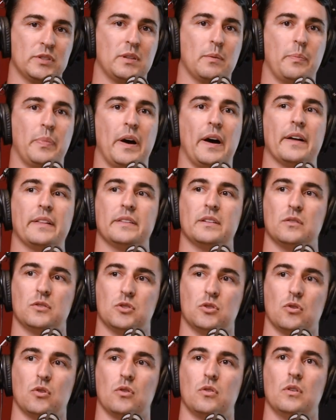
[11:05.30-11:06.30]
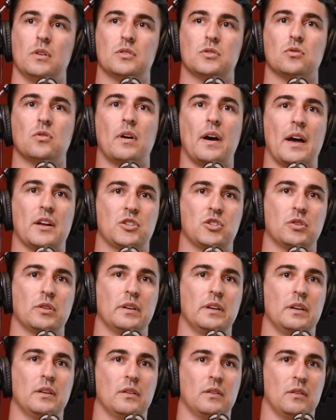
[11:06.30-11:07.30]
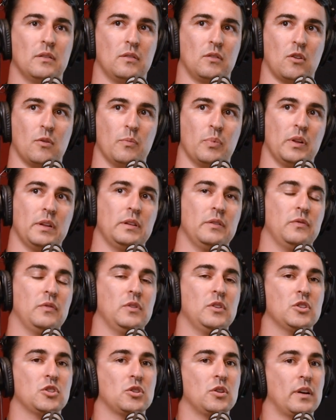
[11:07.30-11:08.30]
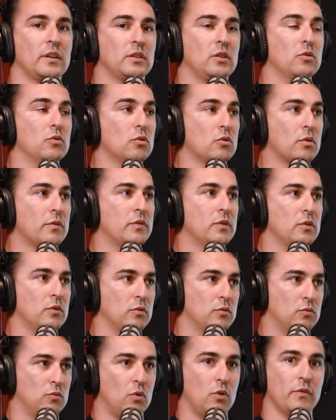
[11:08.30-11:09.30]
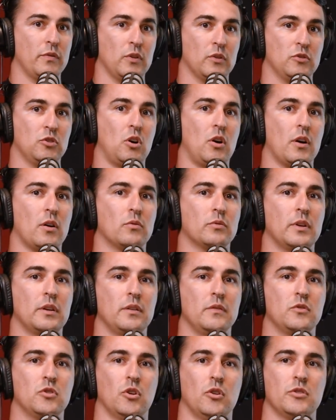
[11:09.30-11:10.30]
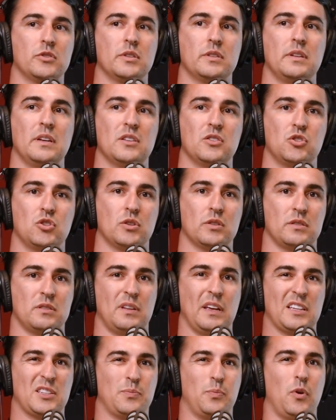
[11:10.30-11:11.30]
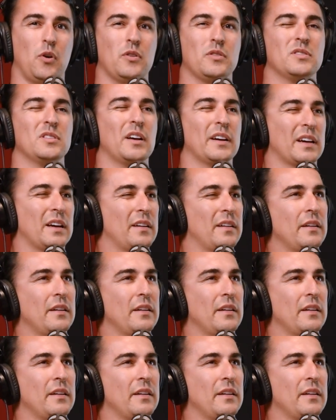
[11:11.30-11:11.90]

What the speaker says: is the butt. So it's not actually completely finished. Like the look of your tile that you've chosen is just exposed, like